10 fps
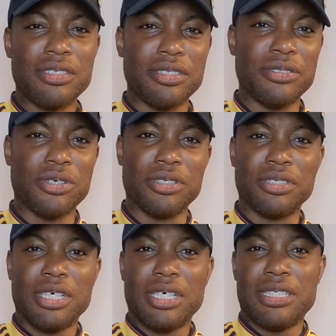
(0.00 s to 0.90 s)
you got
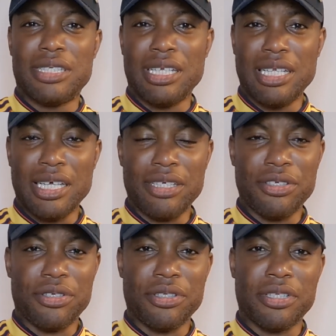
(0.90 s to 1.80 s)

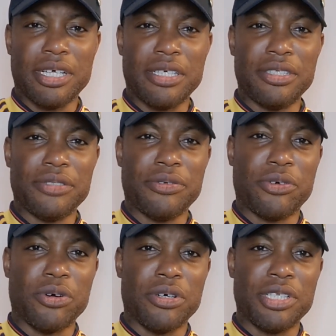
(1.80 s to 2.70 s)
there. You've
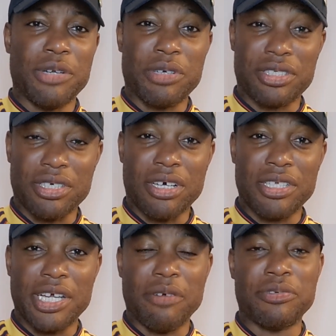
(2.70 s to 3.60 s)
got Leroy
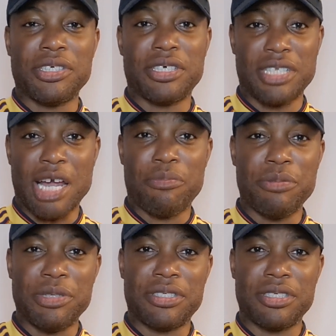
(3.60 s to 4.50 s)
Sane. Obviously,
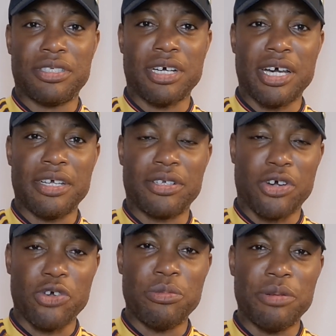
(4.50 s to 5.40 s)
Gnabry missed the tie and
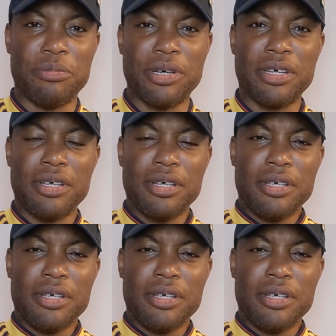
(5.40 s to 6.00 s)
Coman, but